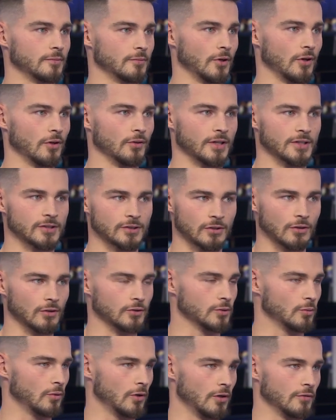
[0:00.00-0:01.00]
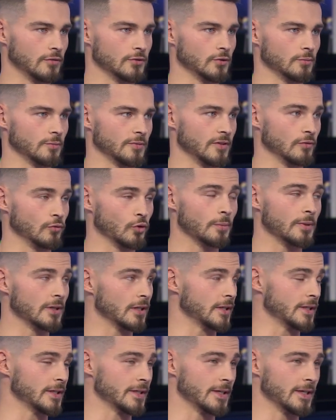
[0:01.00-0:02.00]
We all need to go to war for something. Rugby
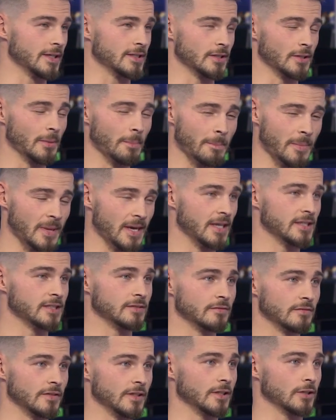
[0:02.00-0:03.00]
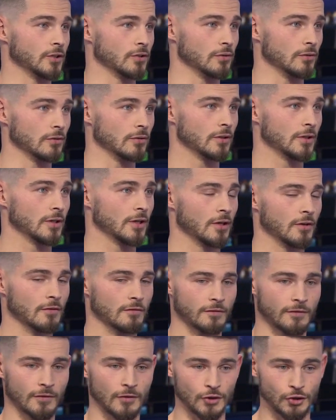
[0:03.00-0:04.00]
league is an amazing vehicle
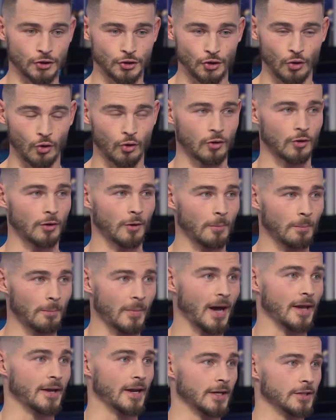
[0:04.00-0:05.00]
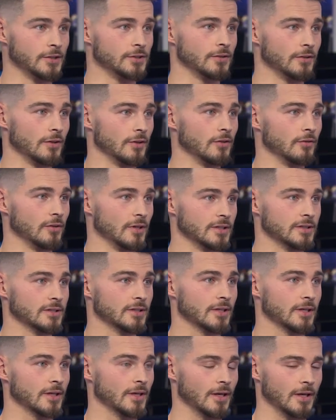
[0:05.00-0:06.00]
for the young man energy that there is.
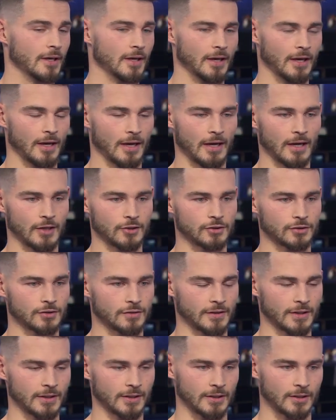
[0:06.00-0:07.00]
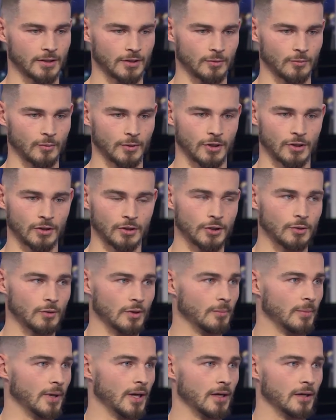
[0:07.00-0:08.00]
And I just think we can do
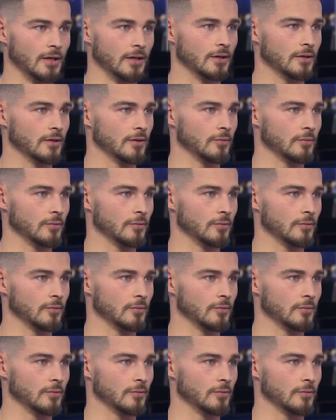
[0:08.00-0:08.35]
it better.